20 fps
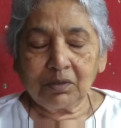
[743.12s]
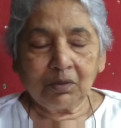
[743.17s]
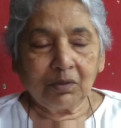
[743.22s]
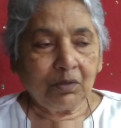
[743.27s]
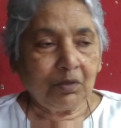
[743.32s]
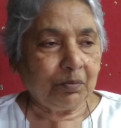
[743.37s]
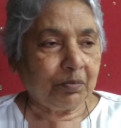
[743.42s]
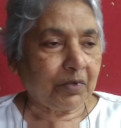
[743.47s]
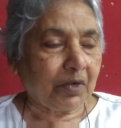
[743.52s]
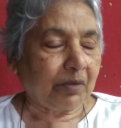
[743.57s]

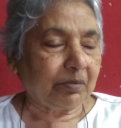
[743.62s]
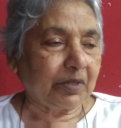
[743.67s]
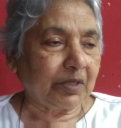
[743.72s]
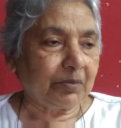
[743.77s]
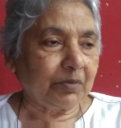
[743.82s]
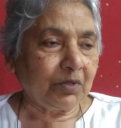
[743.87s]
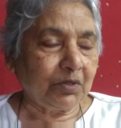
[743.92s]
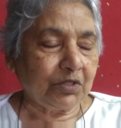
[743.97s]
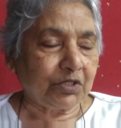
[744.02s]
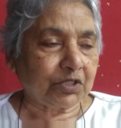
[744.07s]
No
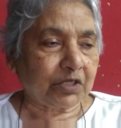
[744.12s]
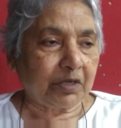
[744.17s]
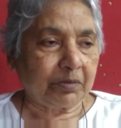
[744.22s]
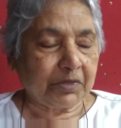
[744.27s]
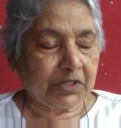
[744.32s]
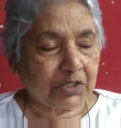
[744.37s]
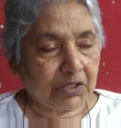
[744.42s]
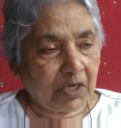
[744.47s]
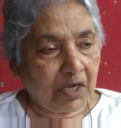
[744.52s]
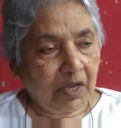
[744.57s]
problem. No
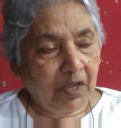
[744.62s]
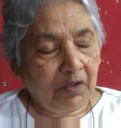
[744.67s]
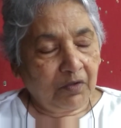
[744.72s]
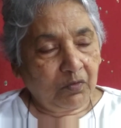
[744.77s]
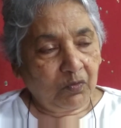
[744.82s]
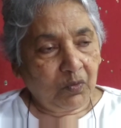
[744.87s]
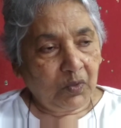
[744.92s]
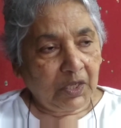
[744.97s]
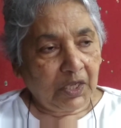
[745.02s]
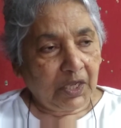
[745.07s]
discrimination.
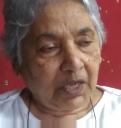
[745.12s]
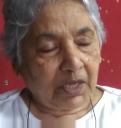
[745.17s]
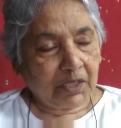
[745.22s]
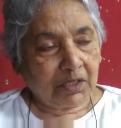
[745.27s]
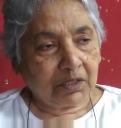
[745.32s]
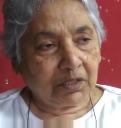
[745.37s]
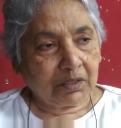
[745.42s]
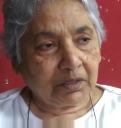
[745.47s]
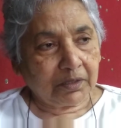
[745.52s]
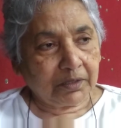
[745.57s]
We
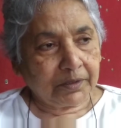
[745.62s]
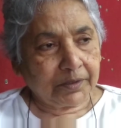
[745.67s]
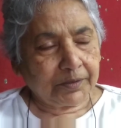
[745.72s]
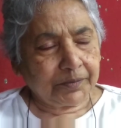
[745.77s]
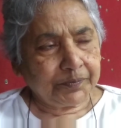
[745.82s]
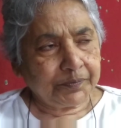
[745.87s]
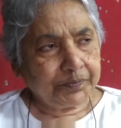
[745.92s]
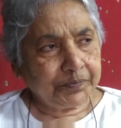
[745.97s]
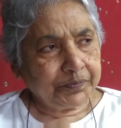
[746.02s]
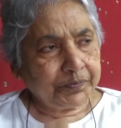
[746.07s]
had
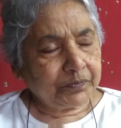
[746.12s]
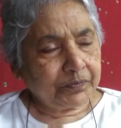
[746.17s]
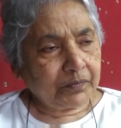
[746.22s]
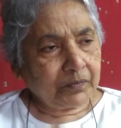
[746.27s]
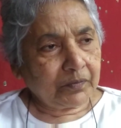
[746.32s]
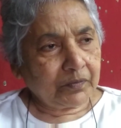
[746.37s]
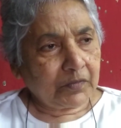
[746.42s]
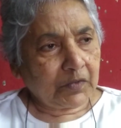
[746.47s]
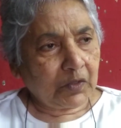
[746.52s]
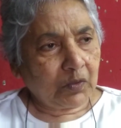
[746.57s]

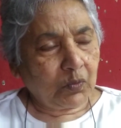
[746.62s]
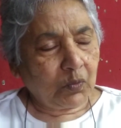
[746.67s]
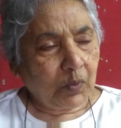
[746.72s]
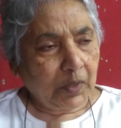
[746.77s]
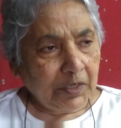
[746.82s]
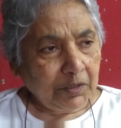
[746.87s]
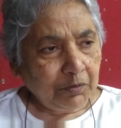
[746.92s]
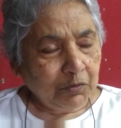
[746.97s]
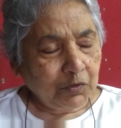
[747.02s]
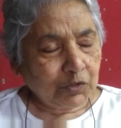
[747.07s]

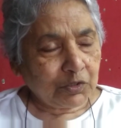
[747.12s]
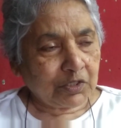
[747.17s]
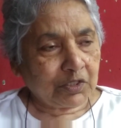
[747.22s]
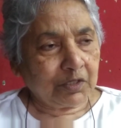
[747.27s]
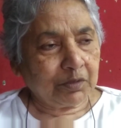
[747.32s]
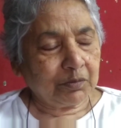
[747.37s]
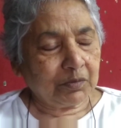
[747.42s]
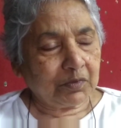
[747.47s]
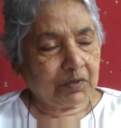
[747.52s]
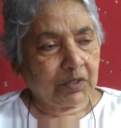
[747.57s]
one
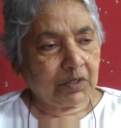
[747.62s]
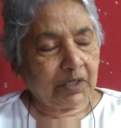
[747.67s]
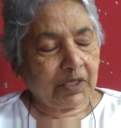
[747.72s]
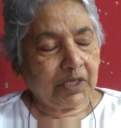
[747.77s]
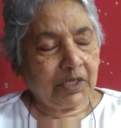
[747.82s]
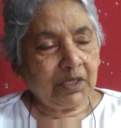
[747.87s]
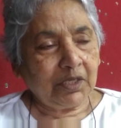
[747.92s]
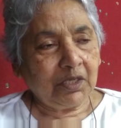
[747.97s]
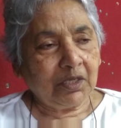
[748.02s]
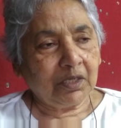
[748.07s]
Muslim
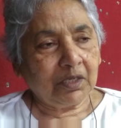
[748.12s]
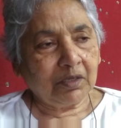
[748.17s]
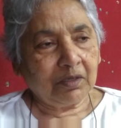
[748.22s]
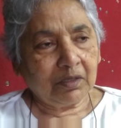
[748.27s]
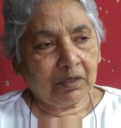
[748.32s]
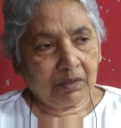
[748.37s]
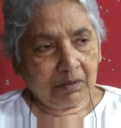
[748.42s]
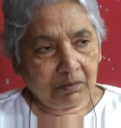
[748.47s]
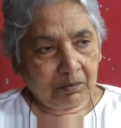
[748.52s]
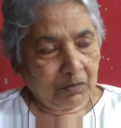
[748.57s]
colleague,
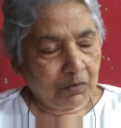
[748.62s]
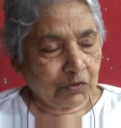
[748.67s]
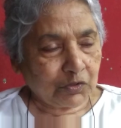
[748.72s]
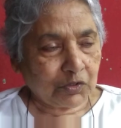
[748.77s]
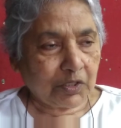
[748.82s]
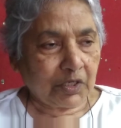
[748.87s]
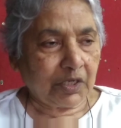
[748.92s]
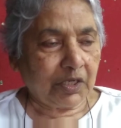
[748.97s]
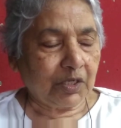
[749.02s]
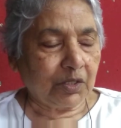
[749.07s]

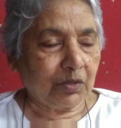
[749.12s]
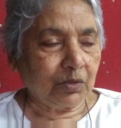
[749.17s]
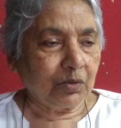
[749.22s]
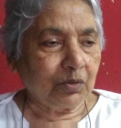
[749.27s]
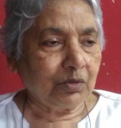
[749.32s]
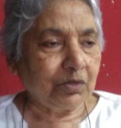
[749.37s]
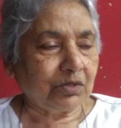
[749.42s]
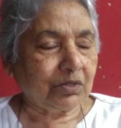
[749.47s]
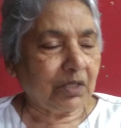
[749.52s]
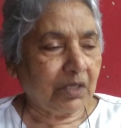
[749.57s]
mostly
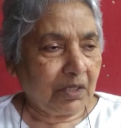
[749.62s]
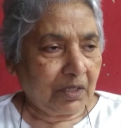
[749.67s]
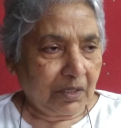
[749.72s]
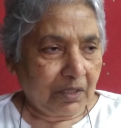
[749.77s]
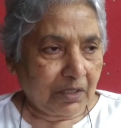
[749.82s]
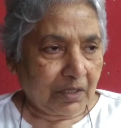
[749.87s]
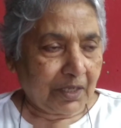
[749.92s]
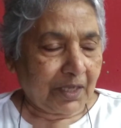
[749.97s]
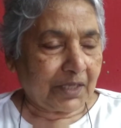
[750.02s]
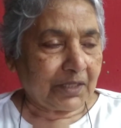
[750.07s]
Hindus,
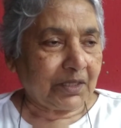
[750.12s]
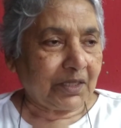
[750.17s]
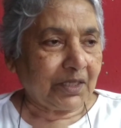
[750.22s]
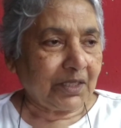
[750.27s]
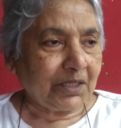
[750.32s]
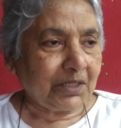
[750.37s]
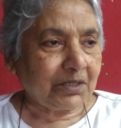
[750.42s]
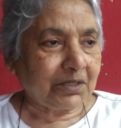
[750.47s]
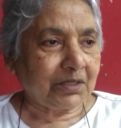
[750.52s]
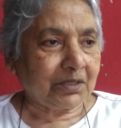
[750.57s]

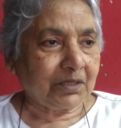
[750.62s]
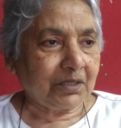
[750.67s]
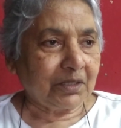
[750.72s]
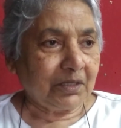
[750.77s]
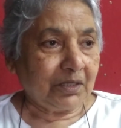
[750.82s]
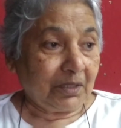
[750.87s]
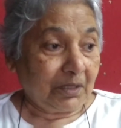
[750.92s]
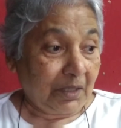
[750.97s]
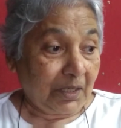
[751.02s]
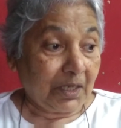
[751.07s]
Catholics,
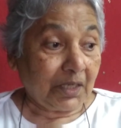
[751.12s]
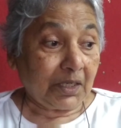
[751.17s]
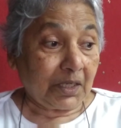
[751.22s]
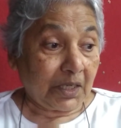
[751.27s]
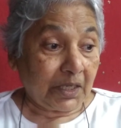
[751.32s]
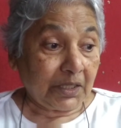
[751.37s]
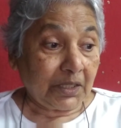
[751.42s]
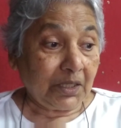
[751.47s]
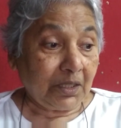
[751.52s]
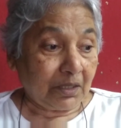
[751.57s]

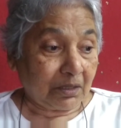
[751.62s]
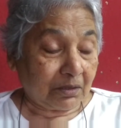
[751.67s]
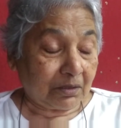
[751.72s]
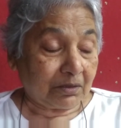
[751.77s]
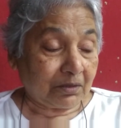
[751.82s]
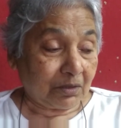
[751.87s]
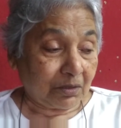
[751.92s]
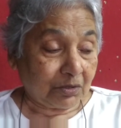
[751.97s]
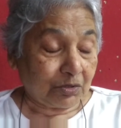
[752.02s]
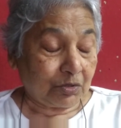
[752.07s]
and
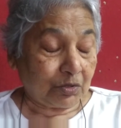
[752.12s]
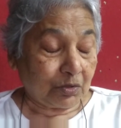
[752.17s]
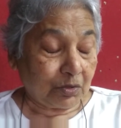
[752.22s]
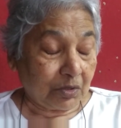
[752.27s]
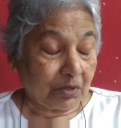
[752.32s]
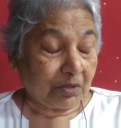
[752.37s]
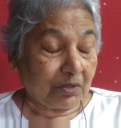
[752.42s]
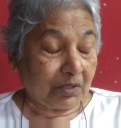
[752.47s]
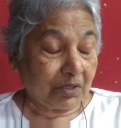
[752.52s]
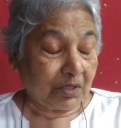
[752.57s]
ladies also
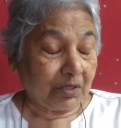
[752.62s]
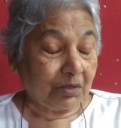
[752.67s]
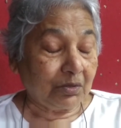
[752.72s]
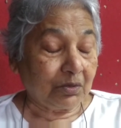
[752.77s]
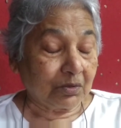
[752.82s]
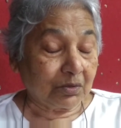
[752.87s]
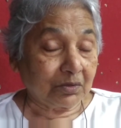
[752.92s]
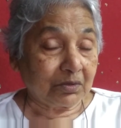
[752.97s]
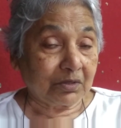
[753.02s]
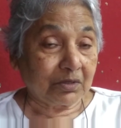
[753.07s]

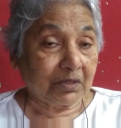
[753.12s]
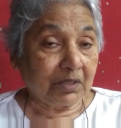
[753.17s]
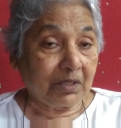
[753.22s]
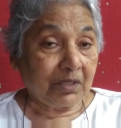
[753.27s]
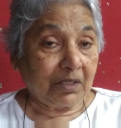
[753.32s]
Hindus.